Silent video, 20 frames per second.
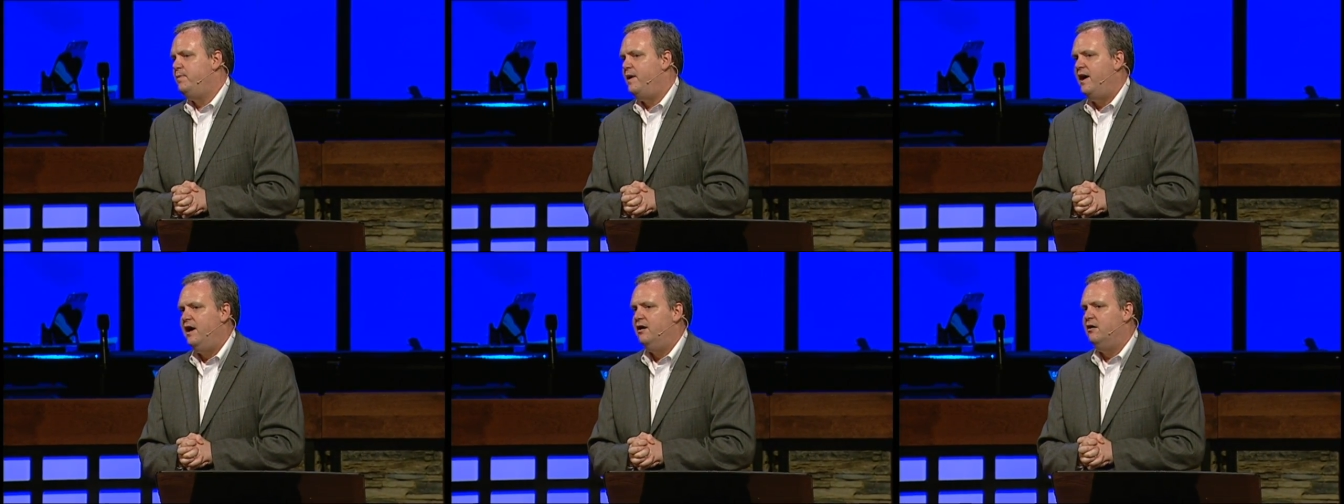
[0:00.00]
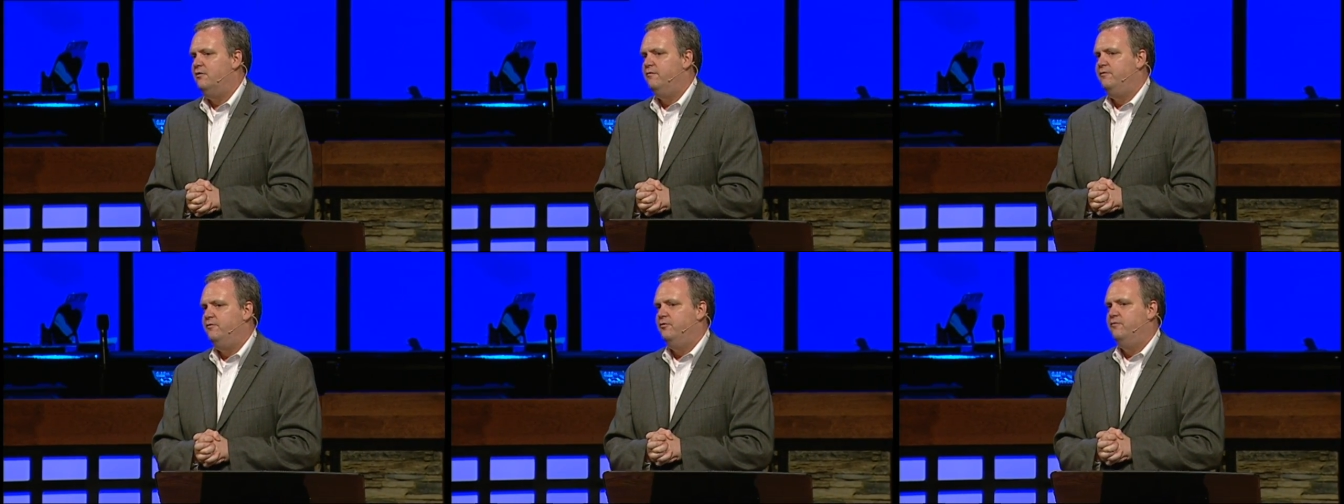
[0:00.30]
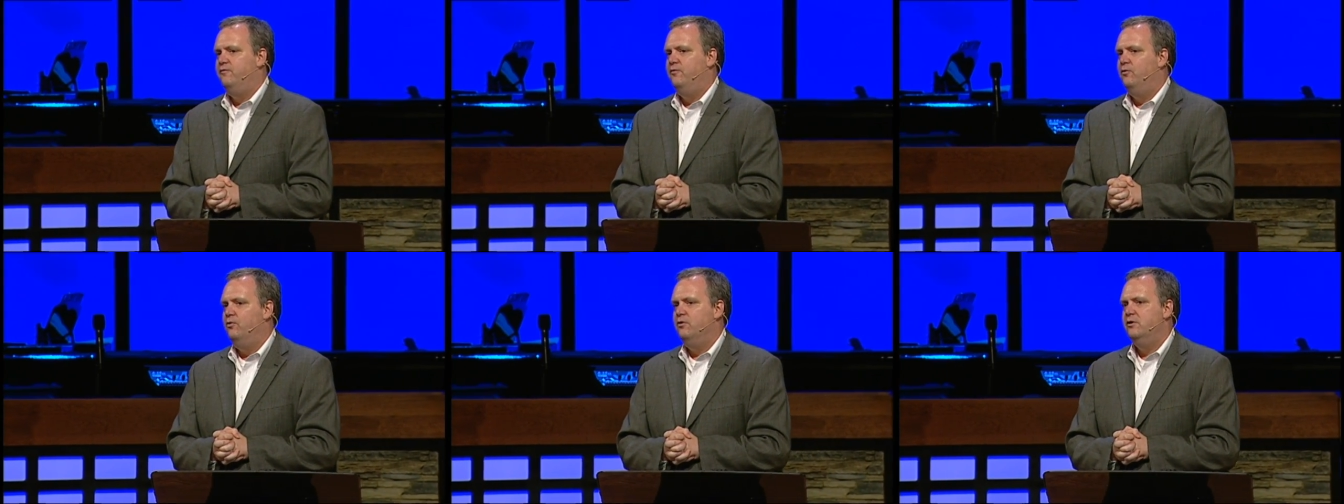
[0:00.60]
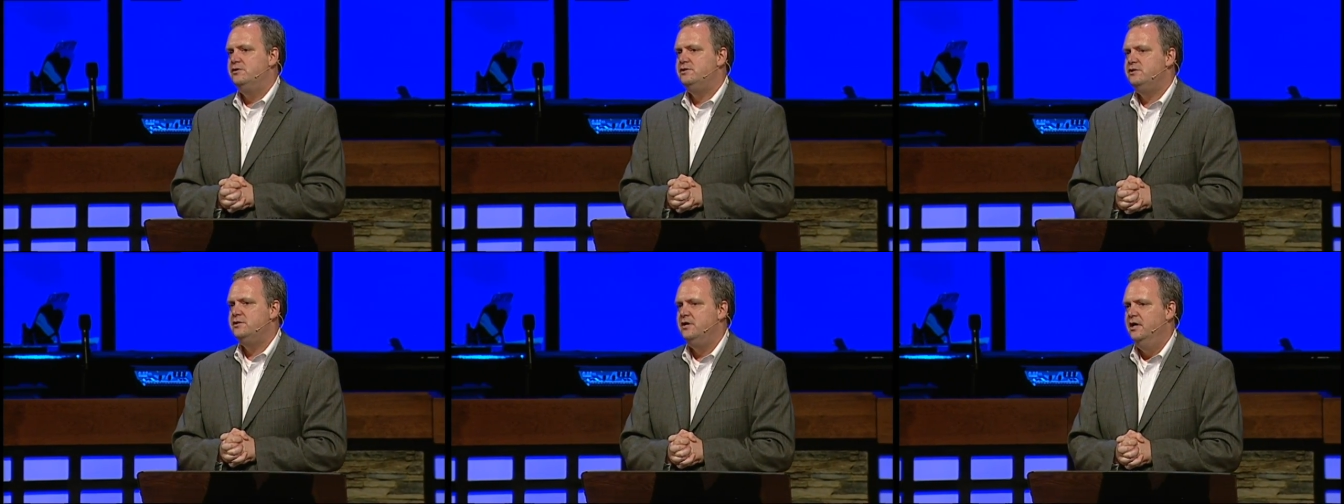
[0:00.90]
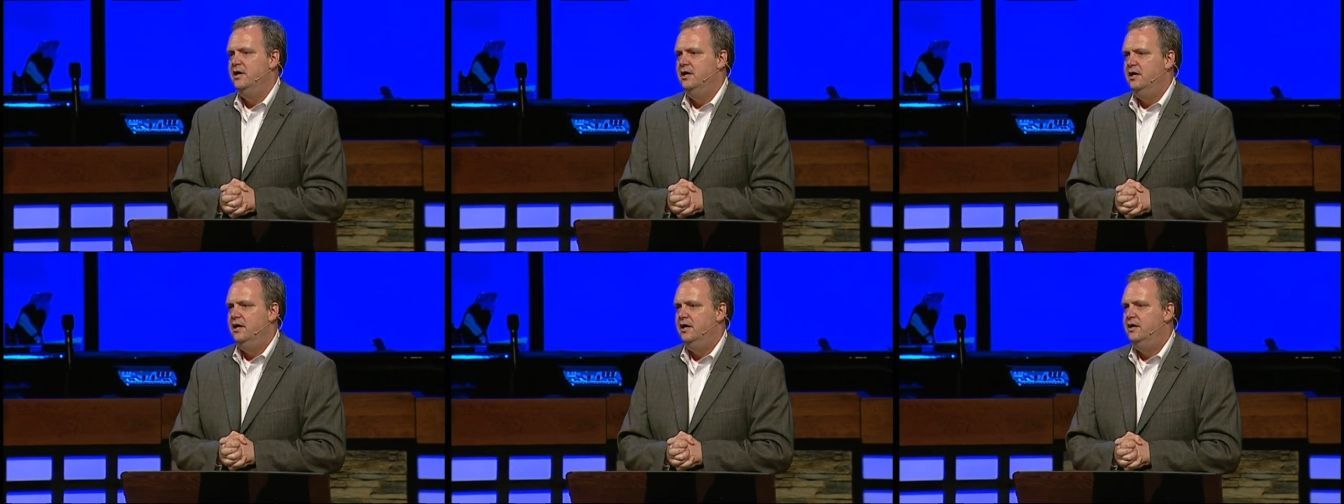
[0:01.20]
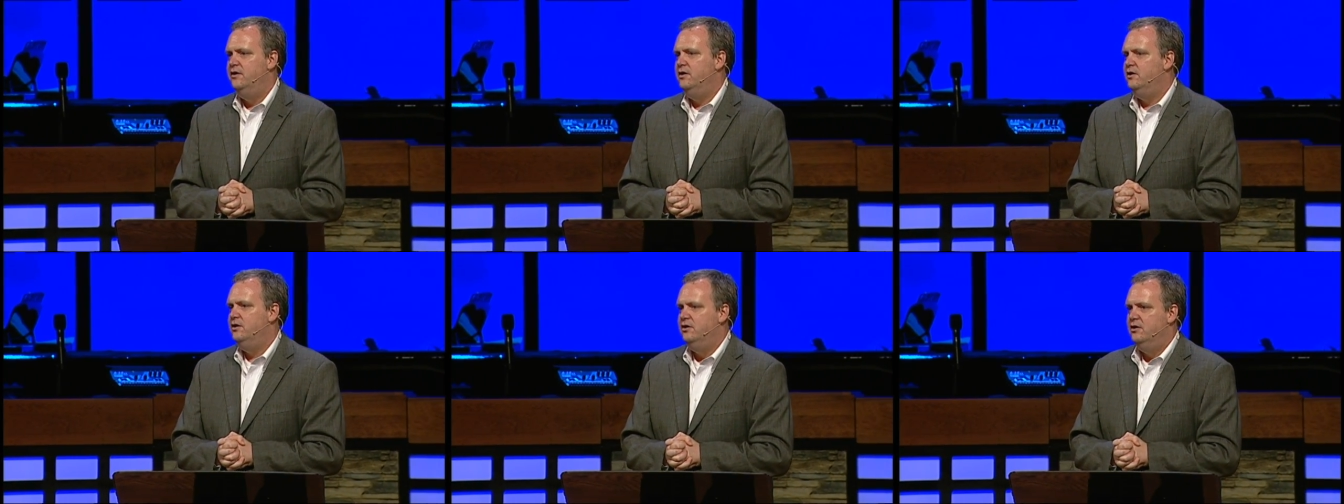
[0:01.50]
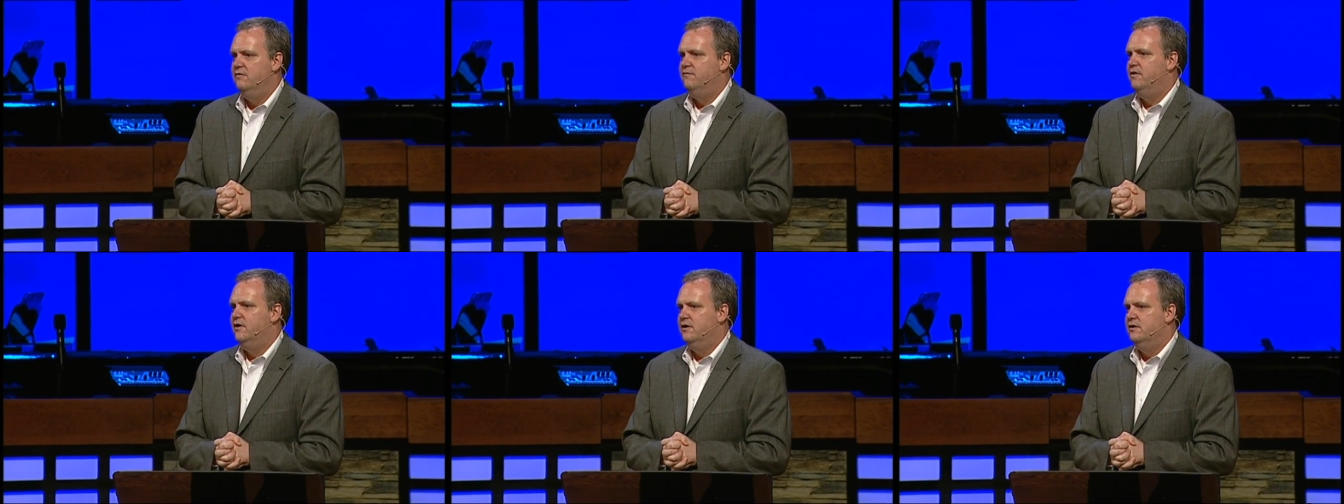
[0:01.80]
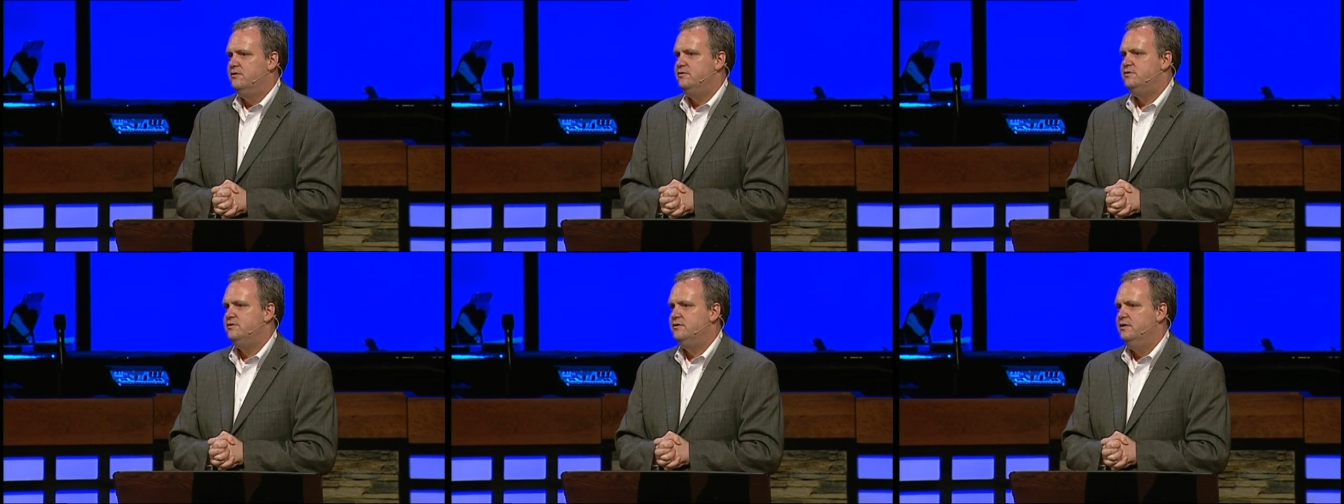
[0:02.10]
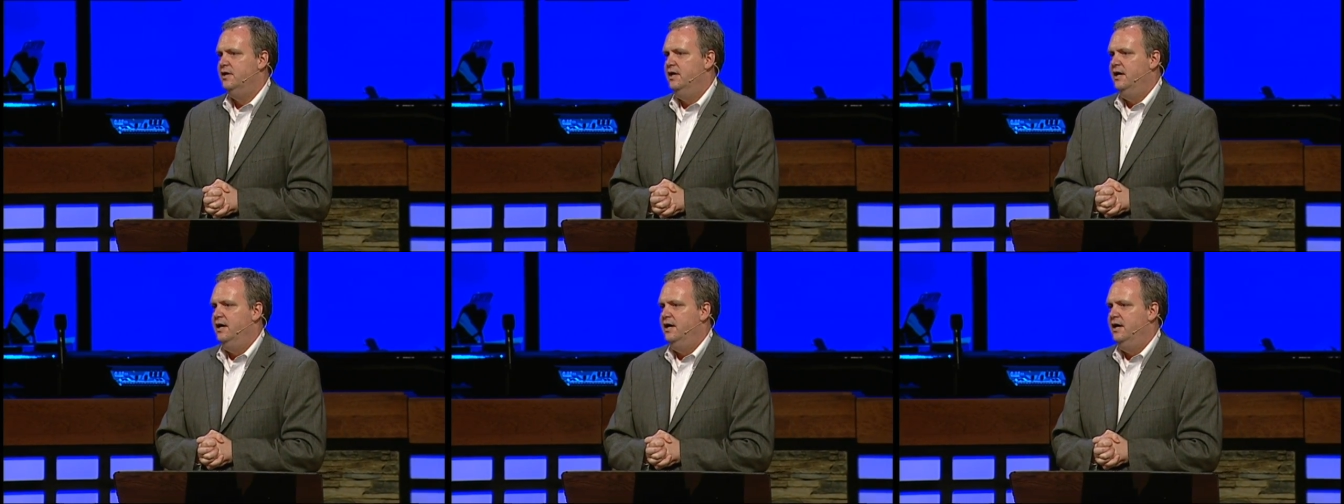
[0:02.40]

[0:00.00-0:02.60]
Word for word: powerful force in the universe.